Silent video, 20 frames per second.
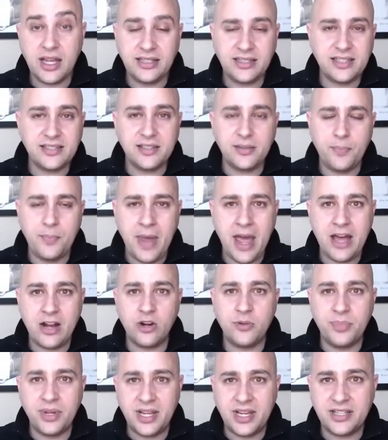it doesn't
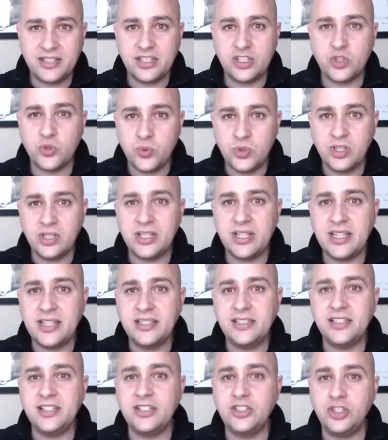matter because it's real
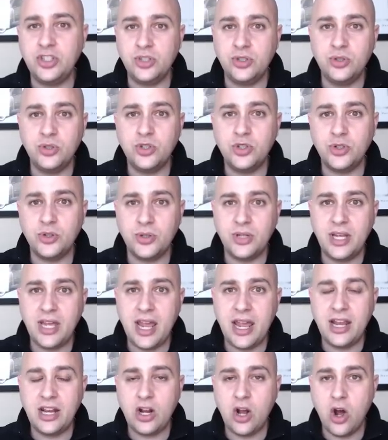easy to
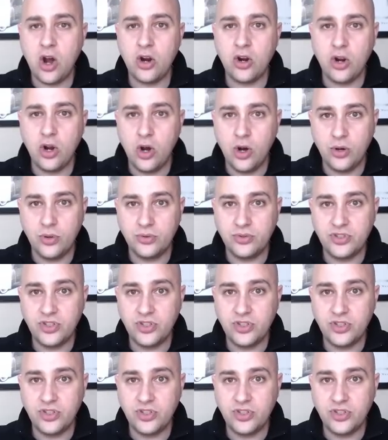create our own.